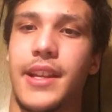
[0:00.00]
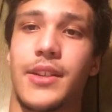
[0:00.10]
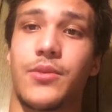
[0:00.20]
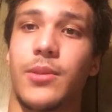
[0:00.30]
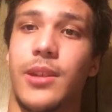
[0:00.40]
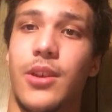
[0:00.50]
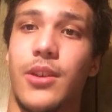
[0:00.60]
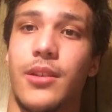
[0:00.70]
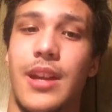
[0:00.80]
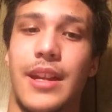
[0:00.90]
He does really
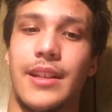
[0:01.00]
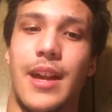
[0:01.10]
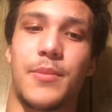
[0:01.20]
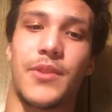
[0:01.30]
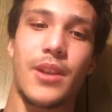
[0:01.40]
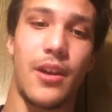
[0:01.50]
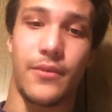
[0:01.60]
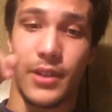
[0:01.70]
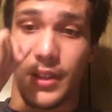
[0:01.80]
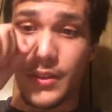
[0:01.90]
good in-depth
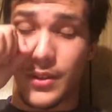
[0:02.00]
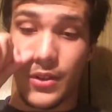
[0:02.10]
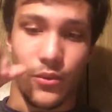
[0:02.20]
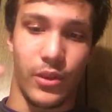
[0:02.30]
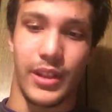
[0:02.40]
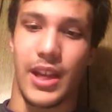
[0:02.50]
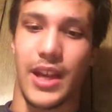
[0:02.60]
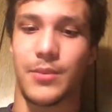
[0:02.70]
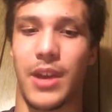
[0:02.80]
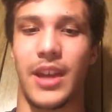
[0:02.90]
stuff, and he's just a really
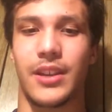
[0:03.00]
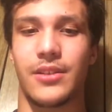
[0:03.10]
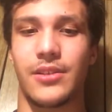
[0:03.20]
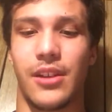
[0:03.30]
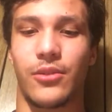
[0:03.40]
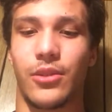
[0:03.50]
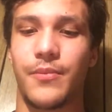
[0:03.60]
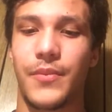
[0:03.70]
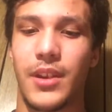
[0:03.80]
nice man in general.